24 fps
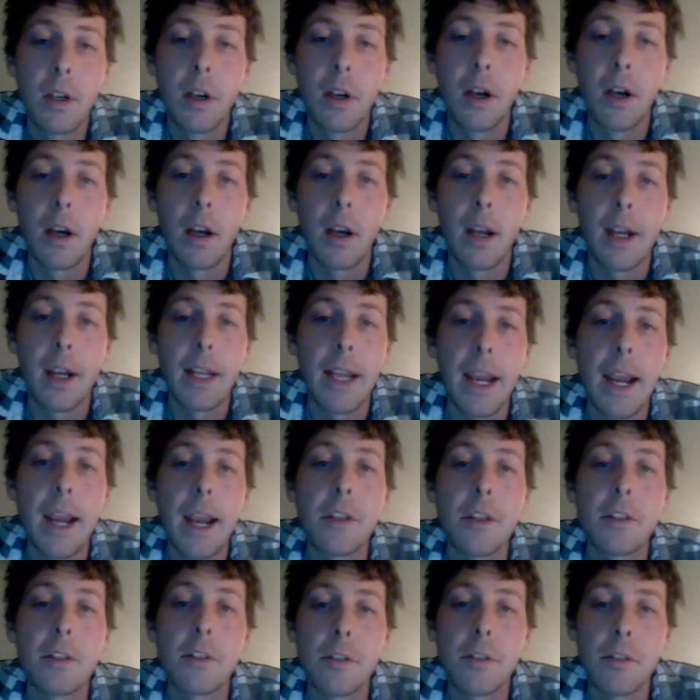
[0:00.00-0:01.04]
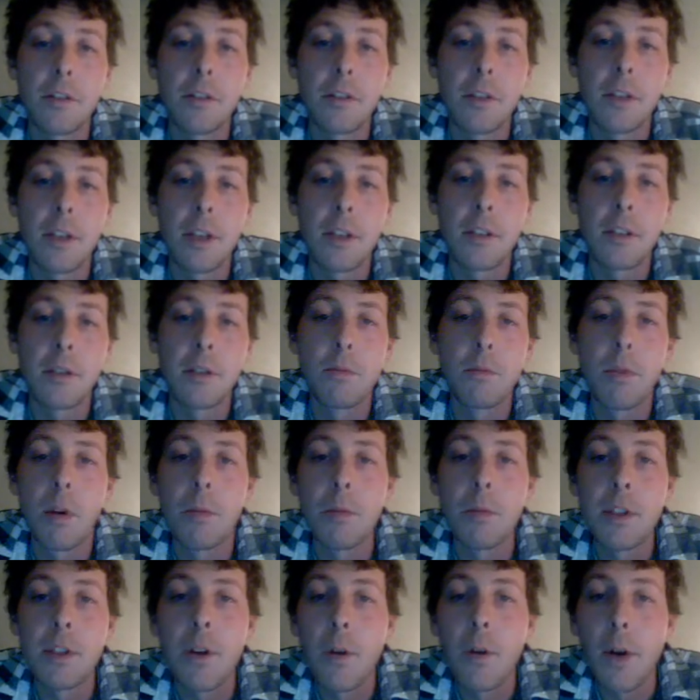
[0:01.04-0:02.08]
any answers as to what
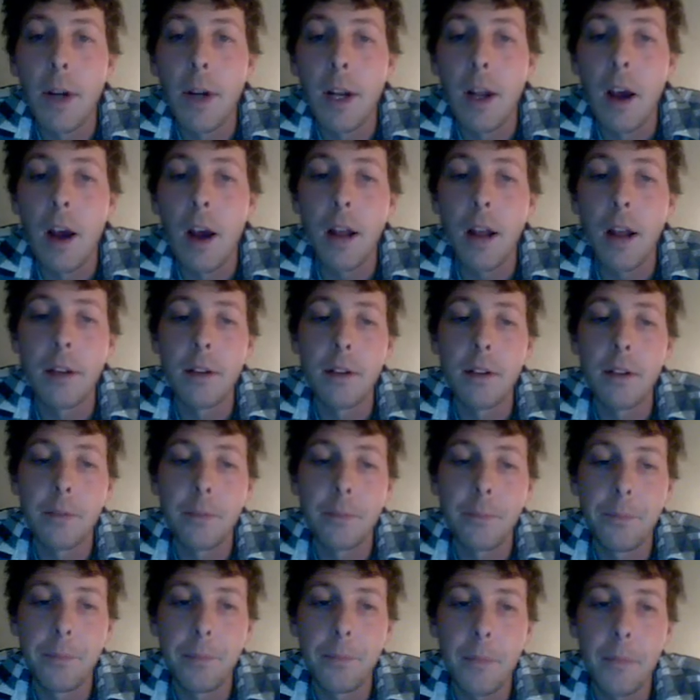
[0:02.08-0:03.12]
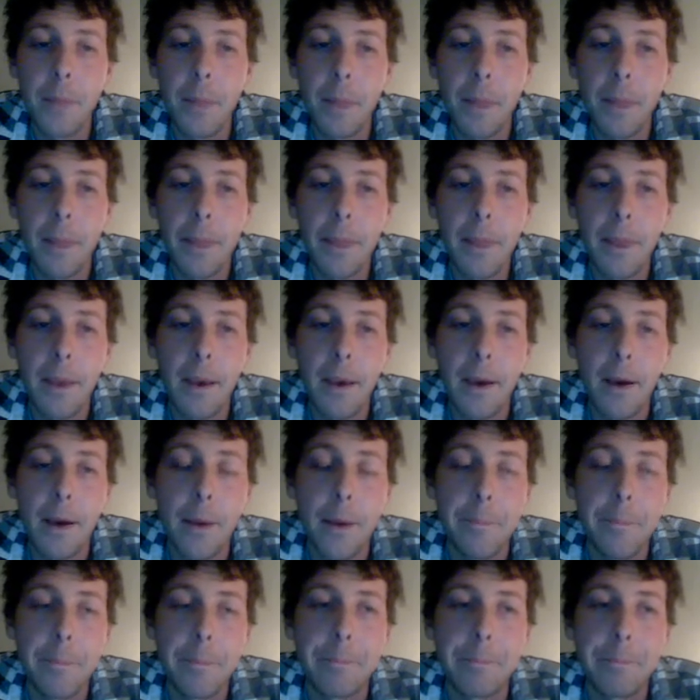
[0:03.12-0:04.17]
was going on.
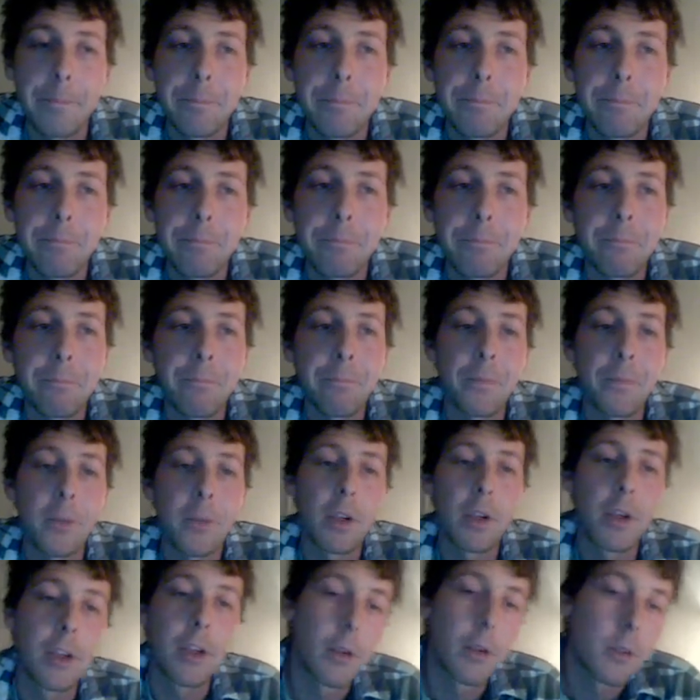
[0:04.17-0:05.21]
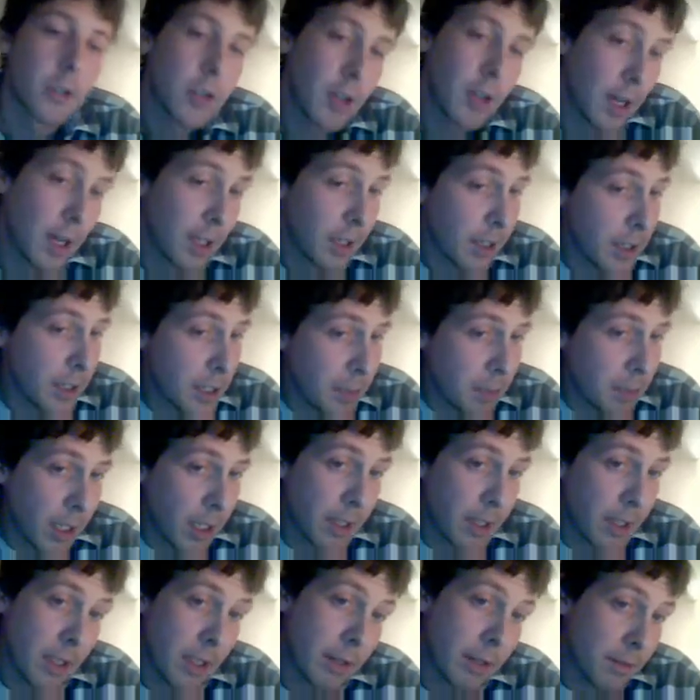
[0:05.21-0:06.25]
Um, Trying to
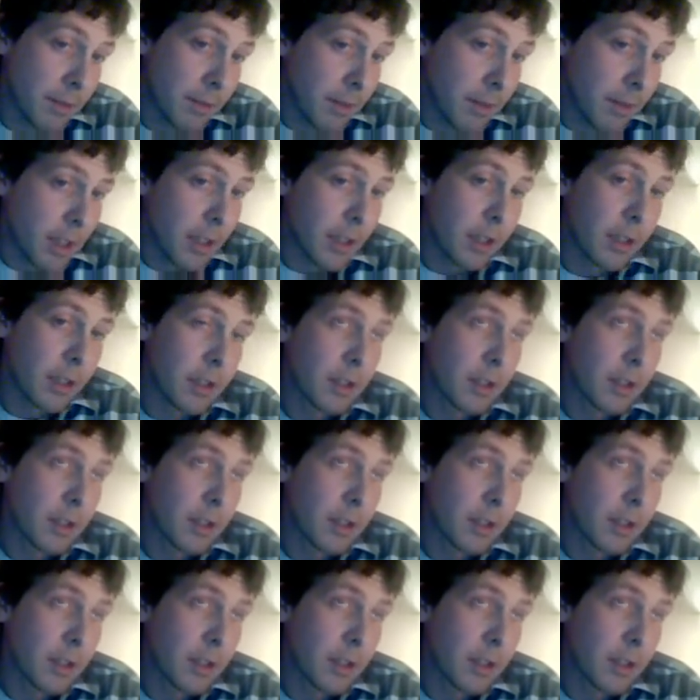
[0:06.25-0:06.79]
explain that I've got a